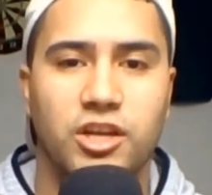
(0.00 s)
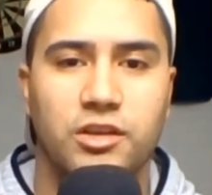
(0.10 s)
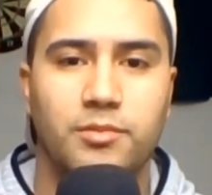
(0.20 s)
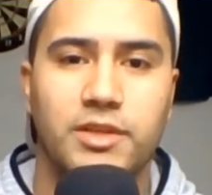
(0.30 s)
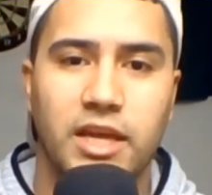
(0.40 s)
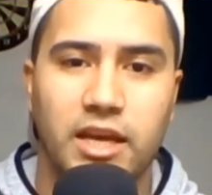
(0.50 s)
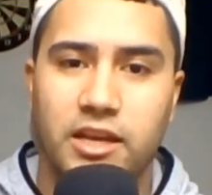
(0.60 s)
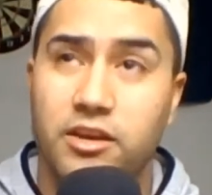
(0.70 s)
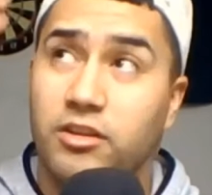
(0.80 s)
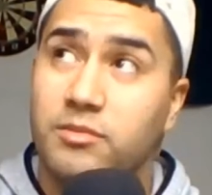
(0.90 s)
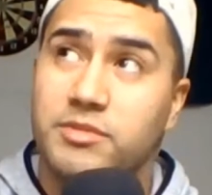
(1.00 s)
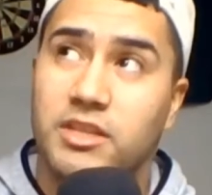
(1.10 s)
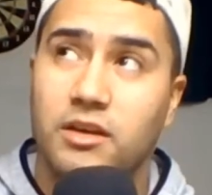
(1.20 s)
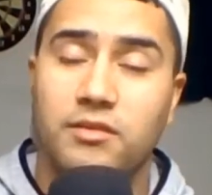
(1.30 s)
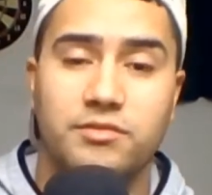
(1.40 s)
but they can hear
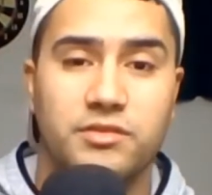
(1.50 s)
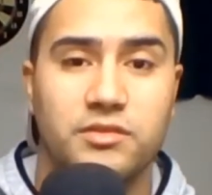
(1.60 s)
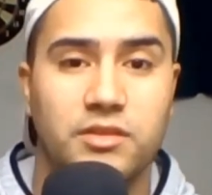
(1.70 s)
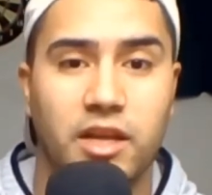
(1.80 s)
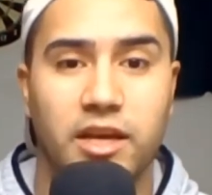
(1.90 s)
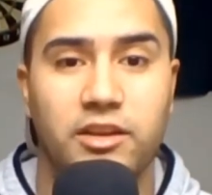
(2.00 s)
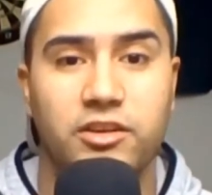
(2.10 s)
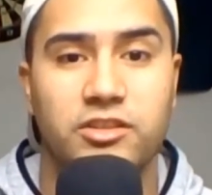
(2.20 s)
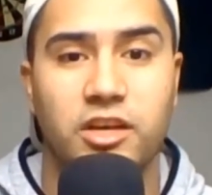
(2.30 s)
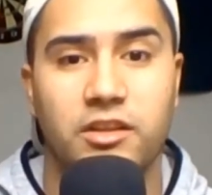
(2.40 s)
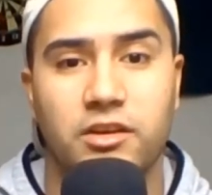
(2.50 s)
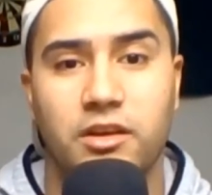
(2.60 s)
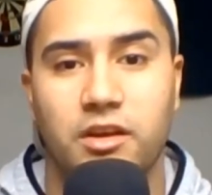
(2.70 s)
themselves. They can hear each other.